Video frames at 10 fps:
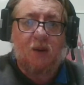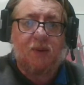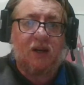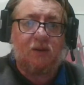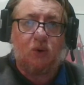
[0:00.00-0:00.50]

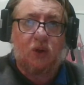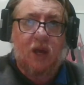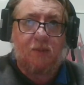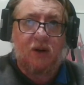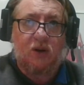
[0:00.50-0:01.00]
mean, look
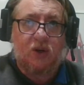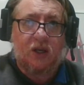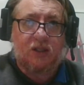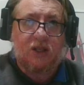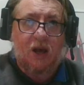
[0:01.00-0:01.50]

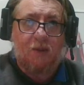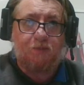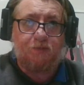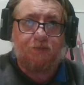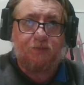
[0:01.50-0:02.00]
at
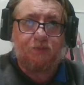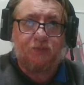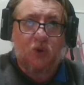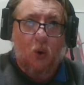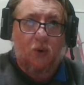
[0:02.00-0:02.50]

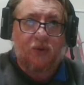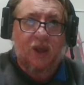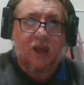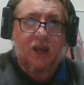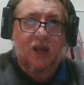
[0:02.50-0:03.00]

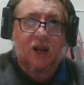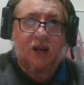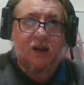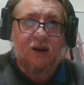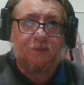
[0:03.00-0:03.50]
Dorothy
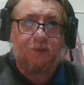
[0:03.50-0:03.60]
in